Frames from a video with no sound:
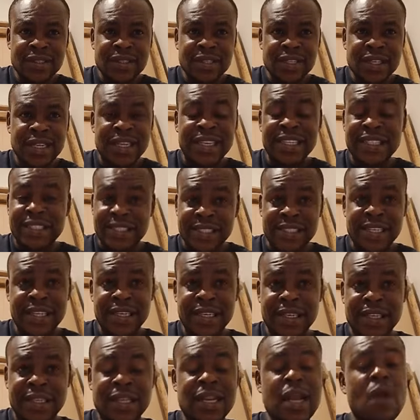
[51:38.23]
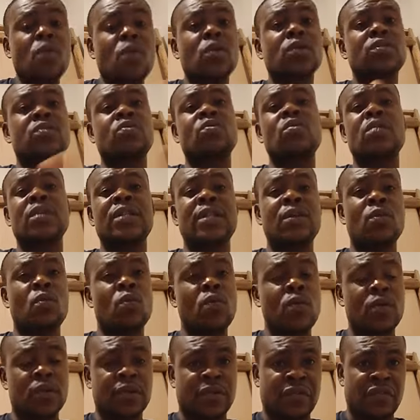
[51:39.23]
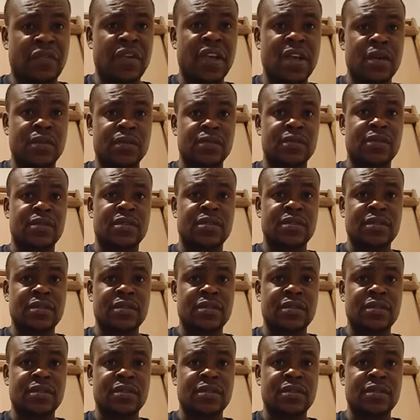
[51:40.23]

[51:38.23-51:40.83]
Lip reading: rethink. That was what the world felt.